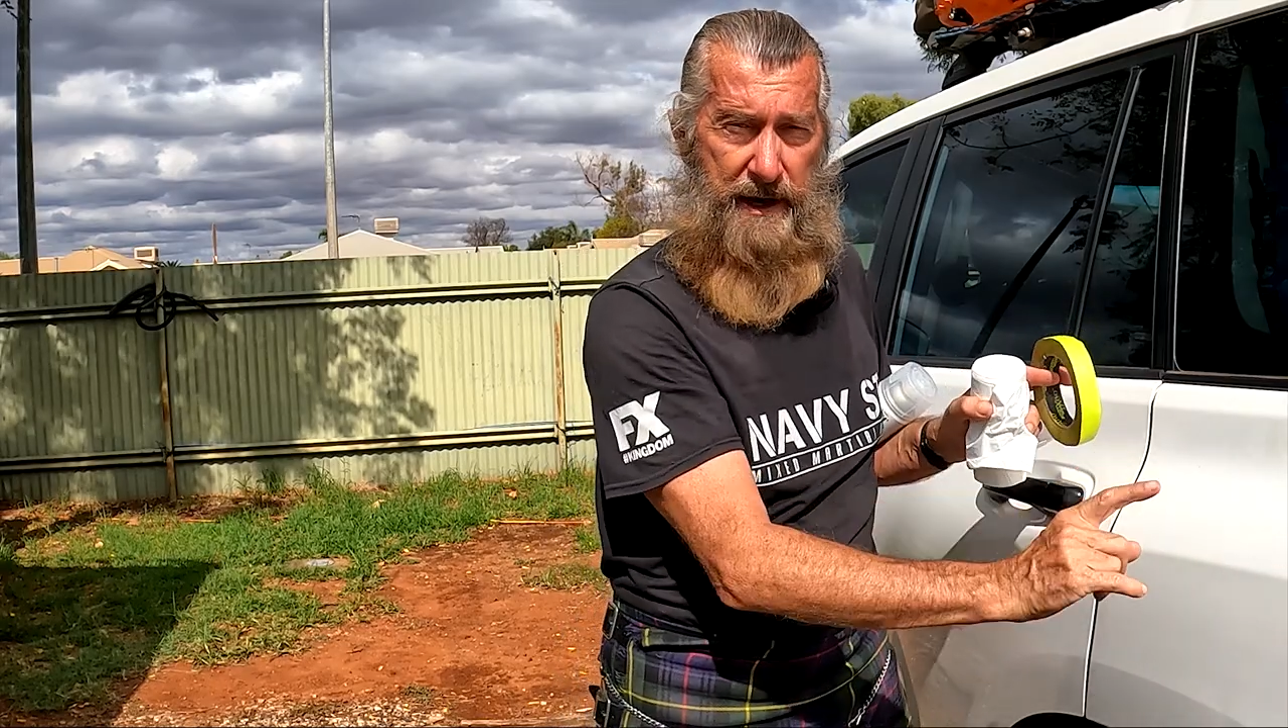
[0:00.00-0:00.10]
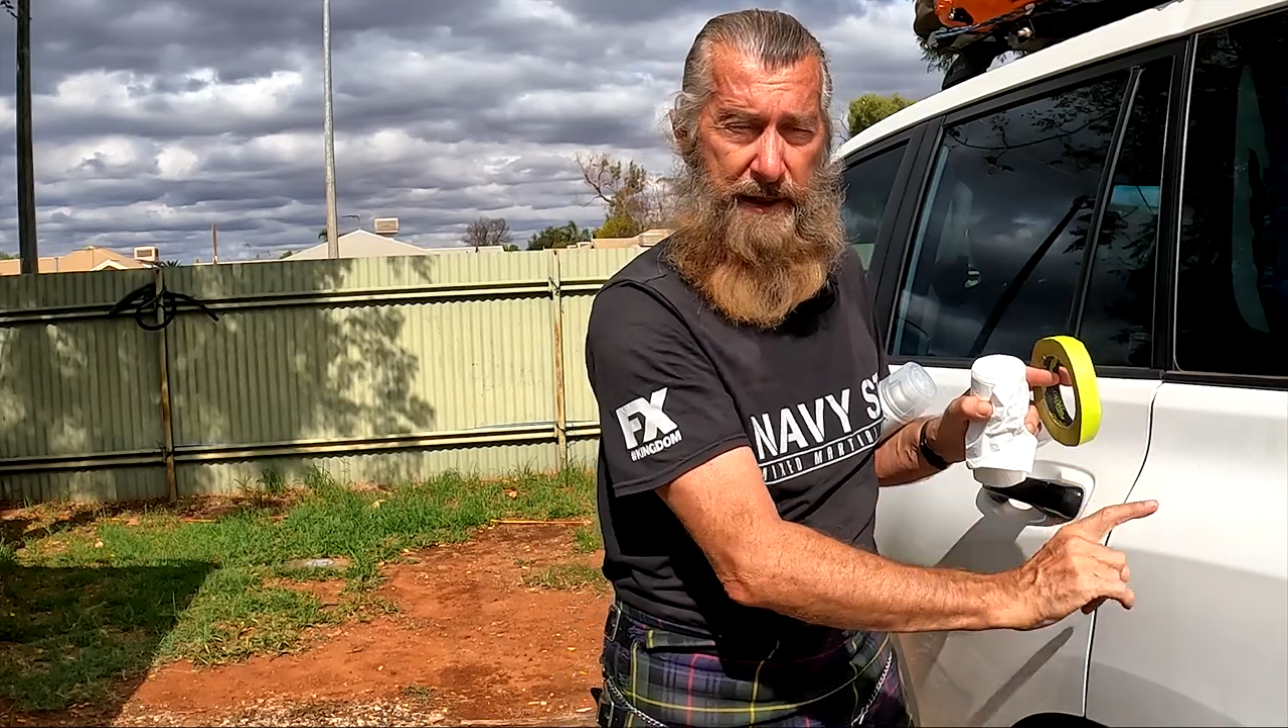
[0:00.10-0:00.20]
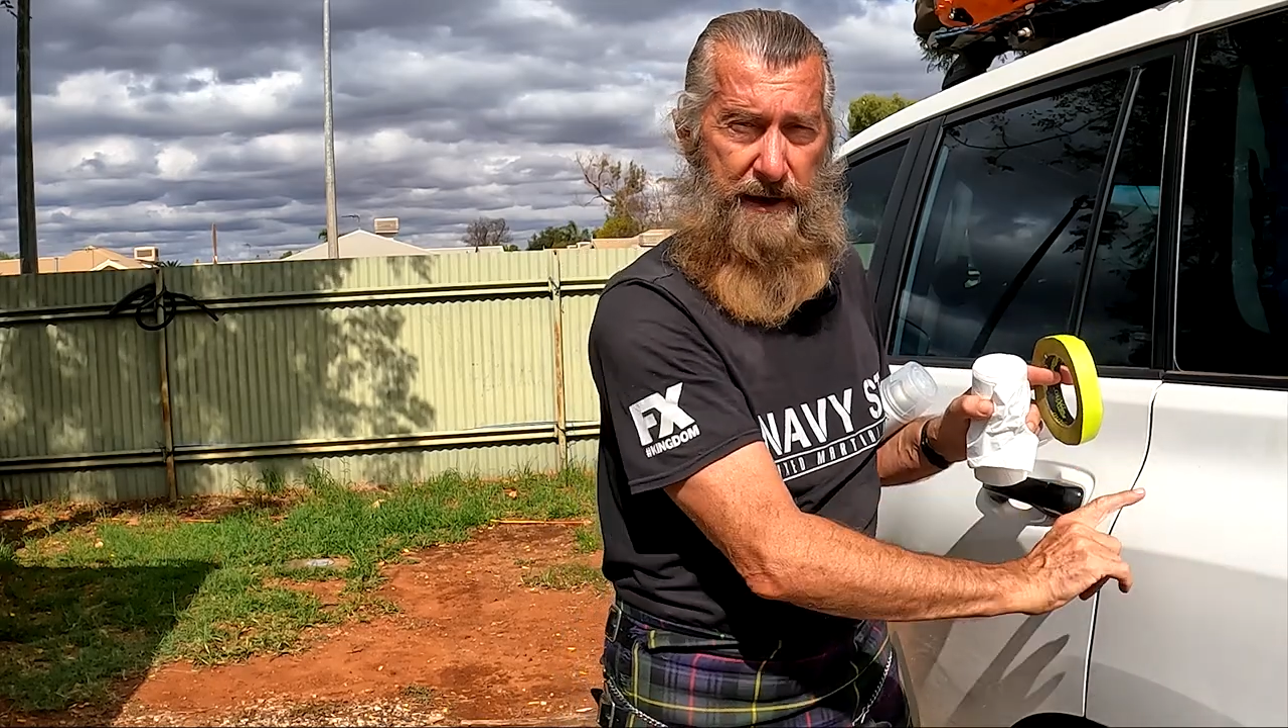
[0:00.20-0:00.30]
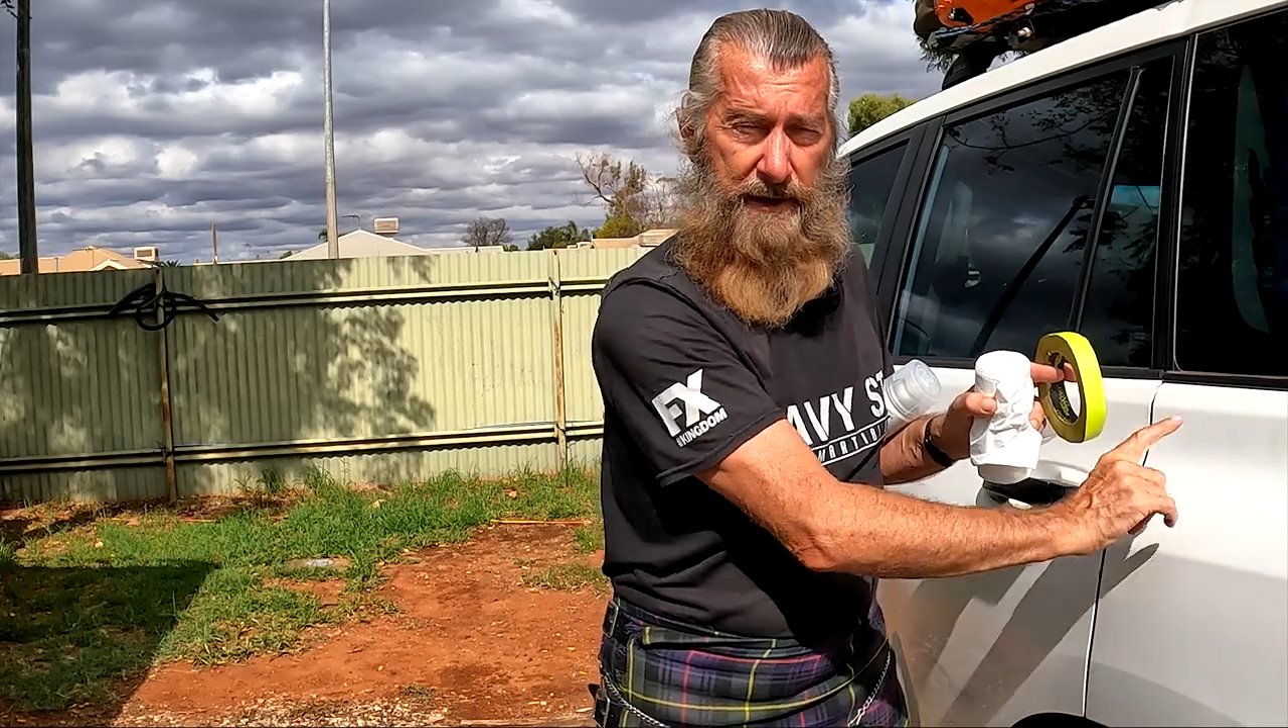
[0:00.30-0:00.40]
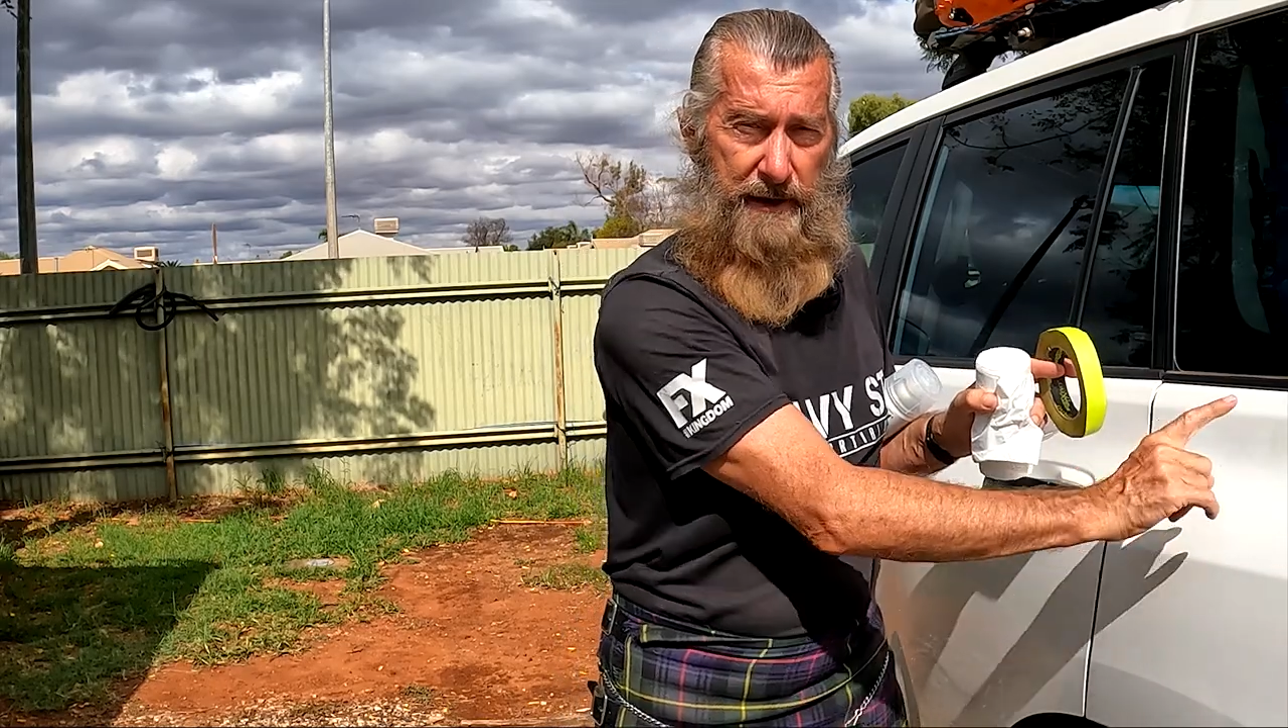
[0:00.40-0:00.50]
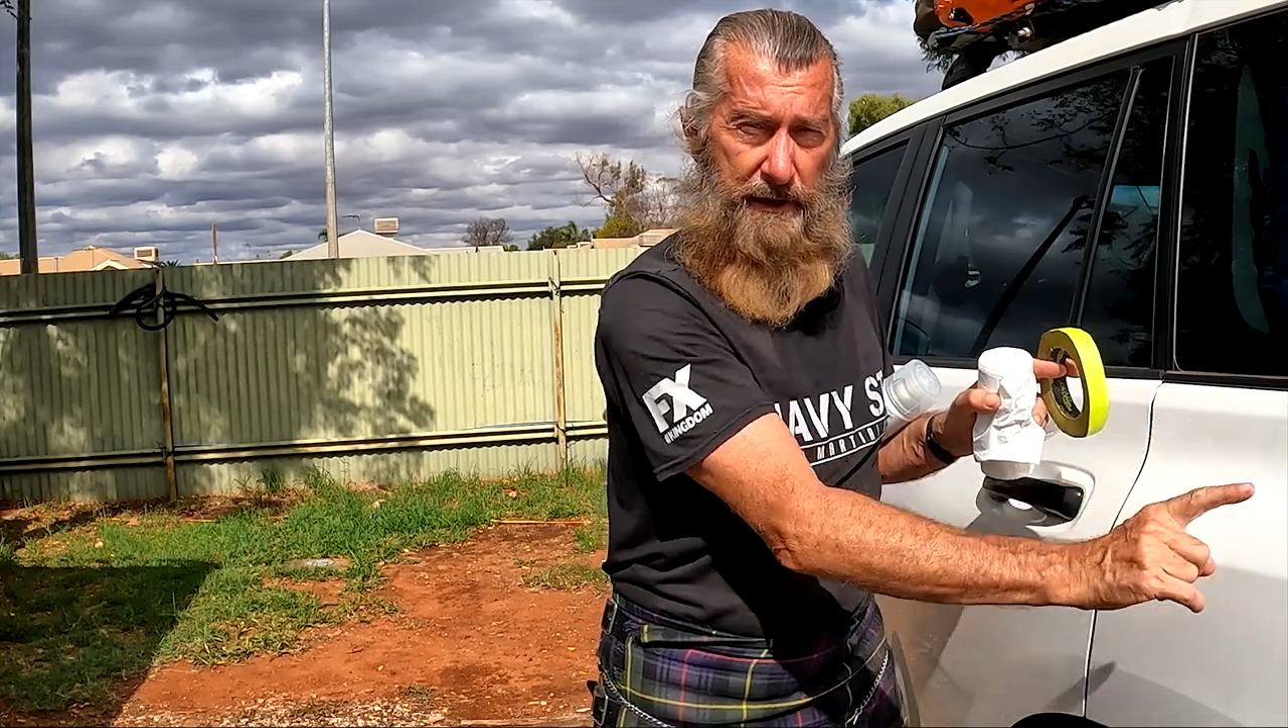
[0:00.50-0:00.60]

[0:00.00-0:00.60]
rather,